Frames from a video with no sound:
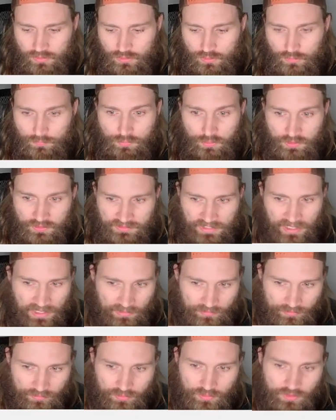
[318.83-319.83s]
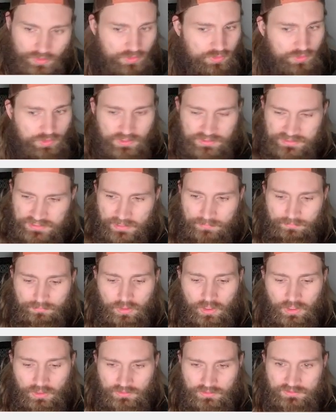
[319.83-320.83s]
put a dollar, you get
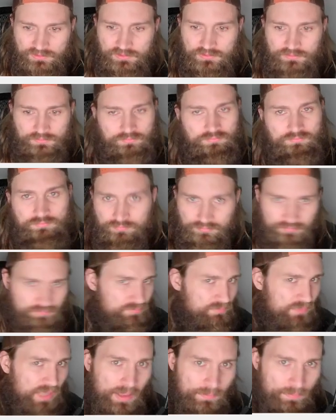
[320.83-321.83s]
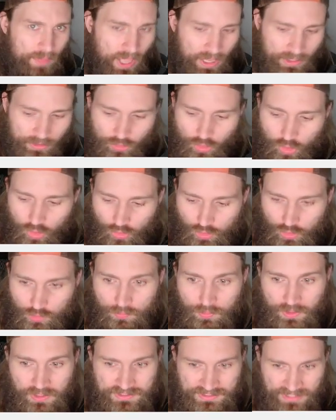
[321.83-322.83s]
$10. Not bad at all. You
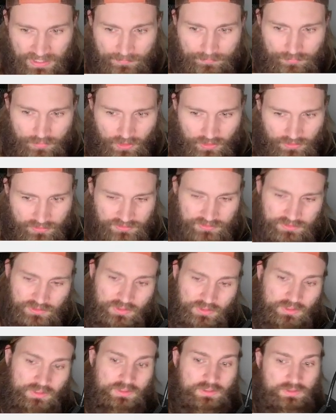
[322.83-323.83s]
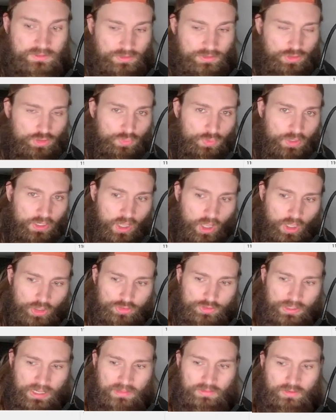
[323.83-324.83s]
put $10, you win
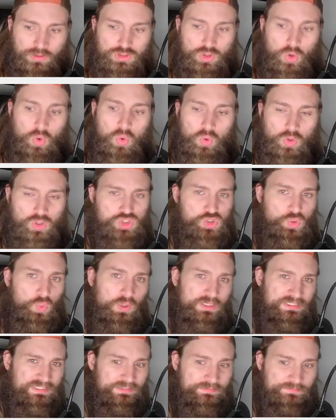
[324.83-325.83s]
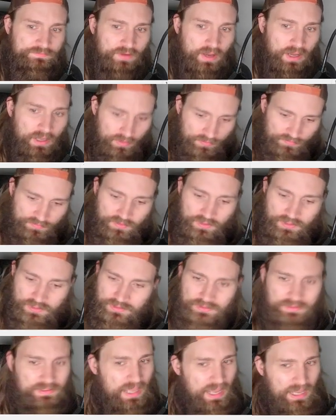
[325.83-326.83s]
$100 or $25.
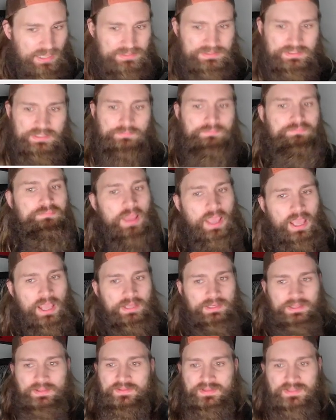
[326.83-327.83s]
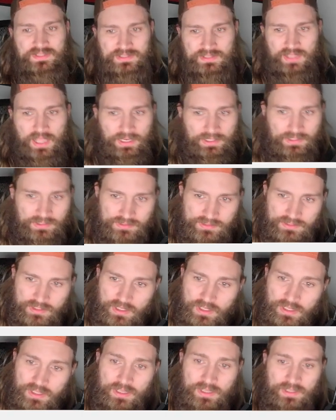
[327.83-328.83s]
Not bad in the slightest.
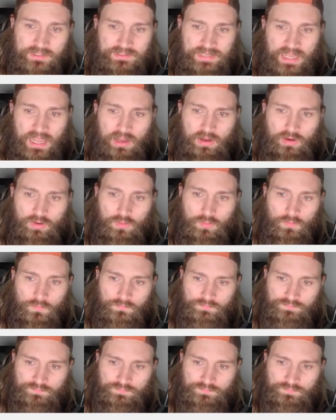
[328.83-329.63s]
Now,